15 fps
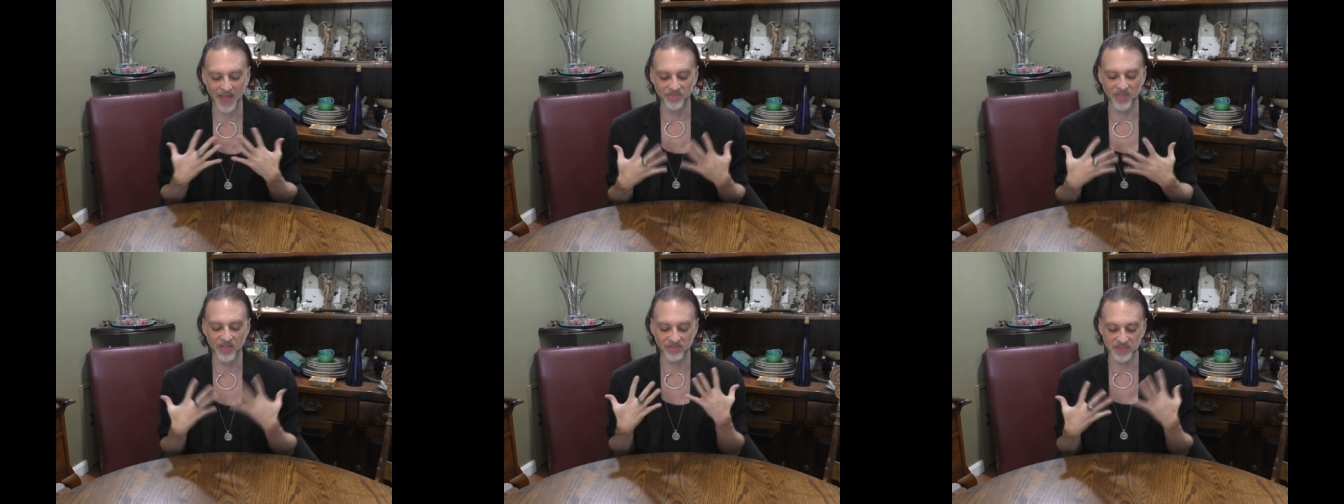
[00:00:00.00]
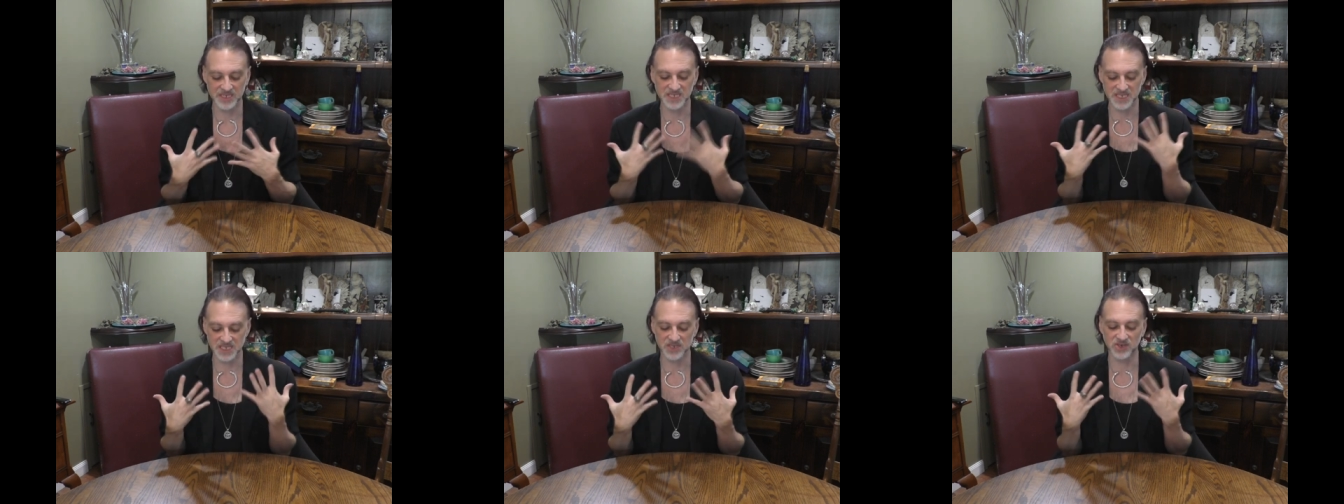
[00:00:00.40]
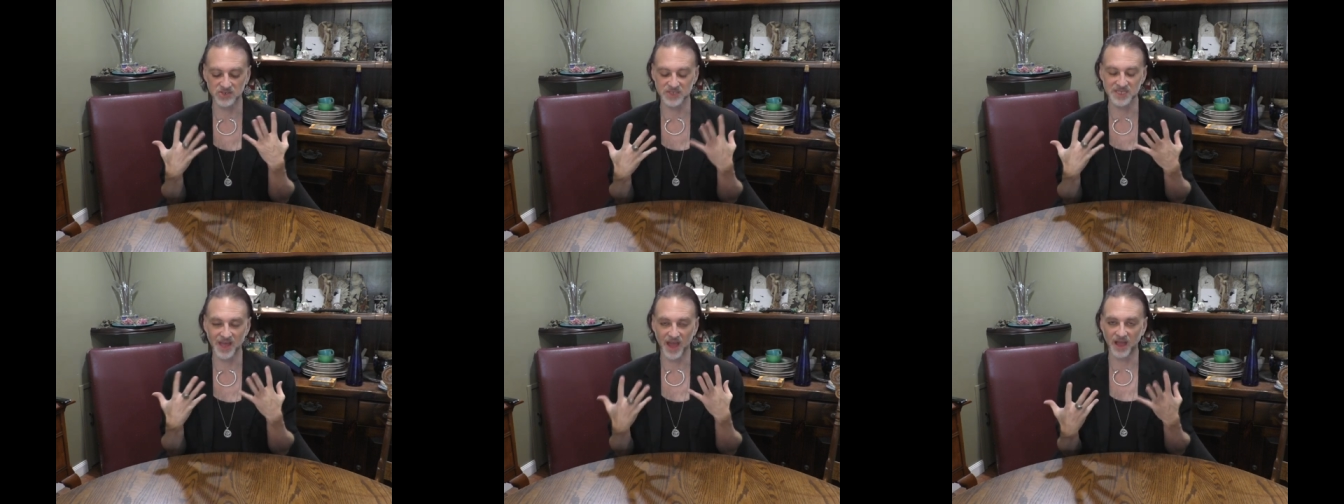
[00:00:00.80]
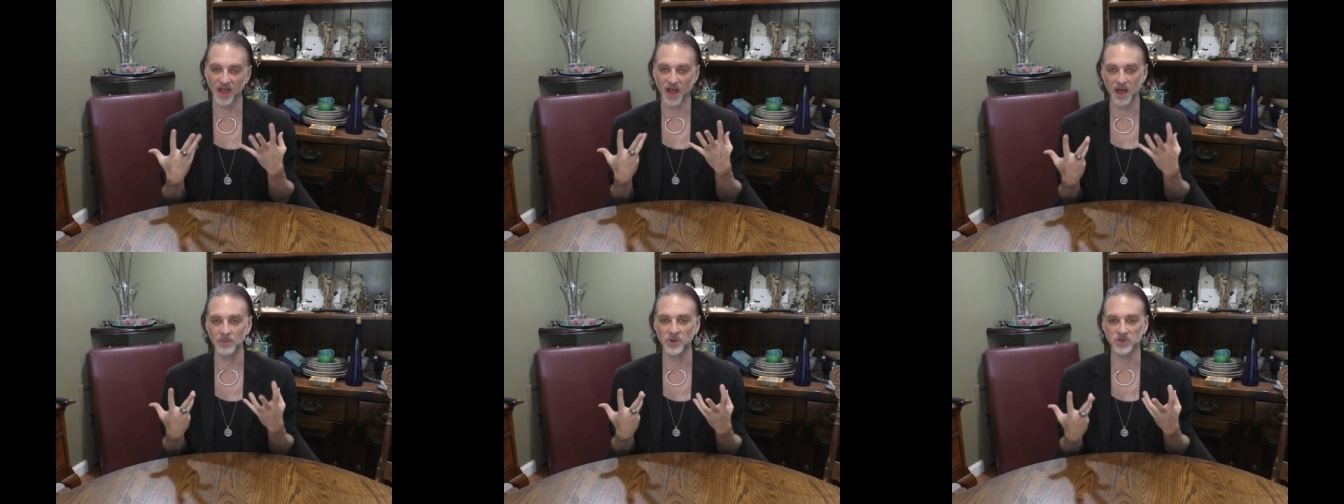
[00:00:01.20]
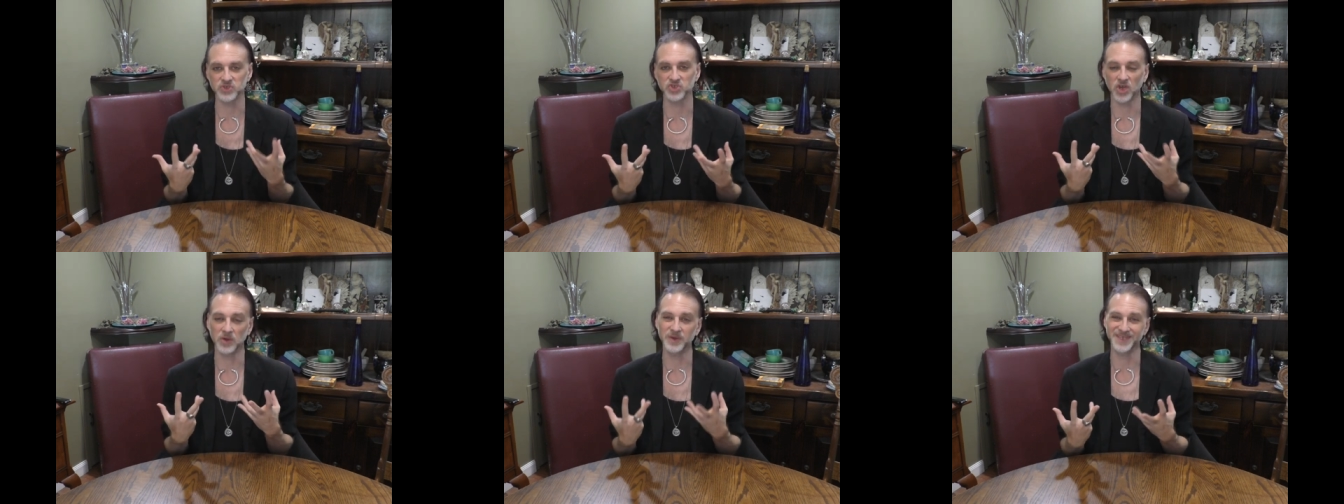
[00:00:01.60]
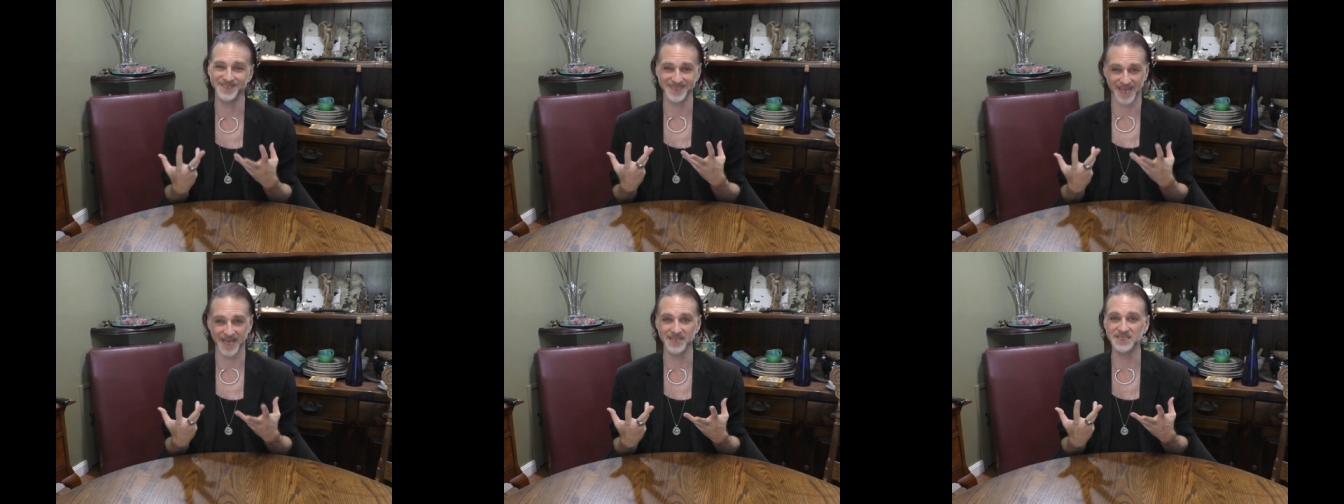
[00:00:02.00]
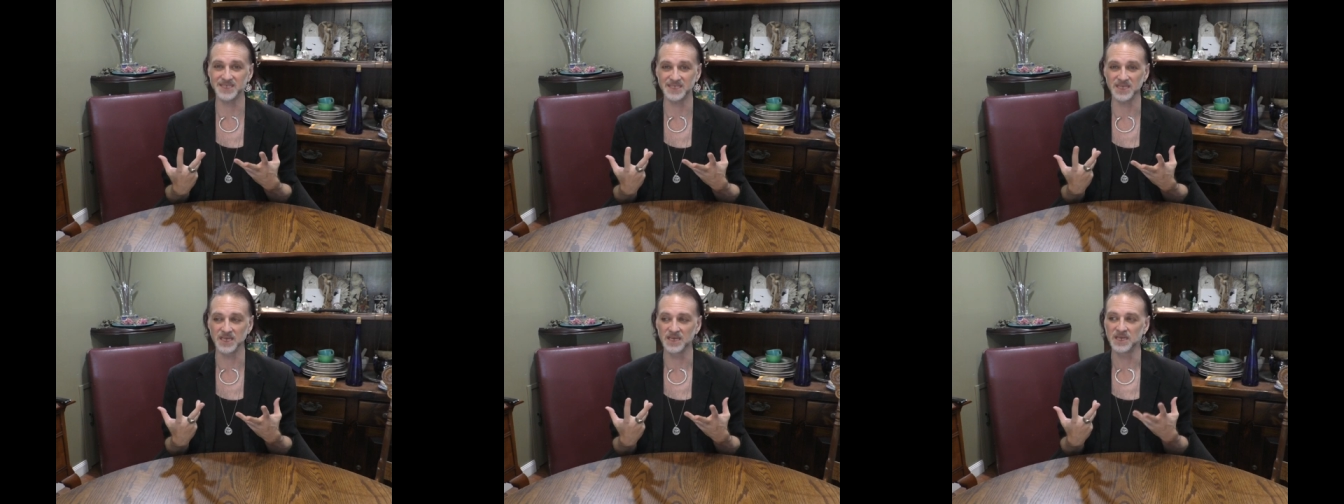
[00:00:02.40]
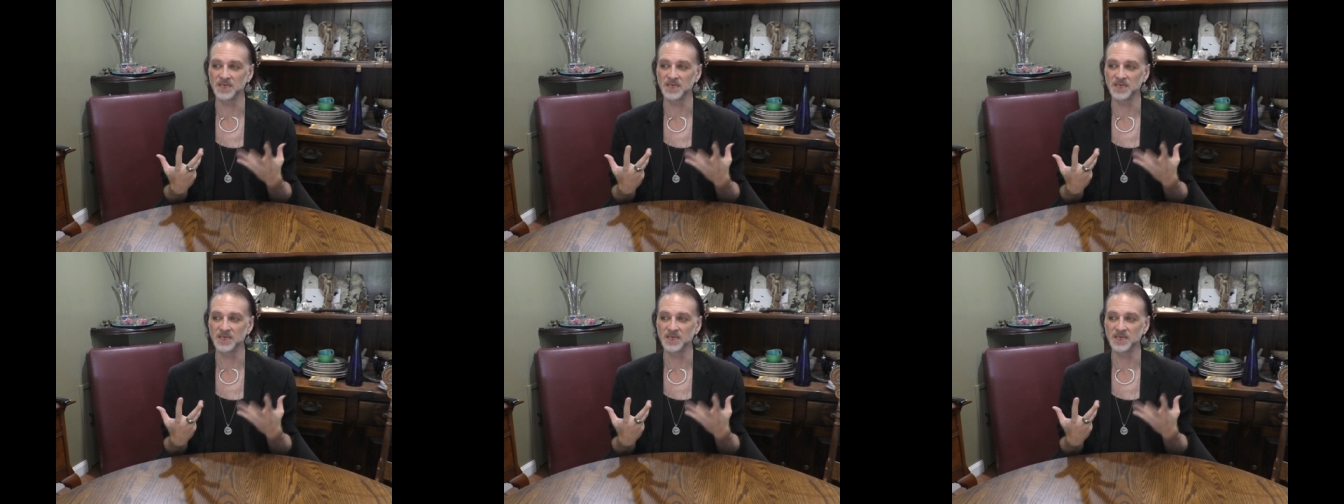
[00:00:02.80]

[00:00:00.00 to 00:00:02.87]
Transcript: And then the tears that come are so intense.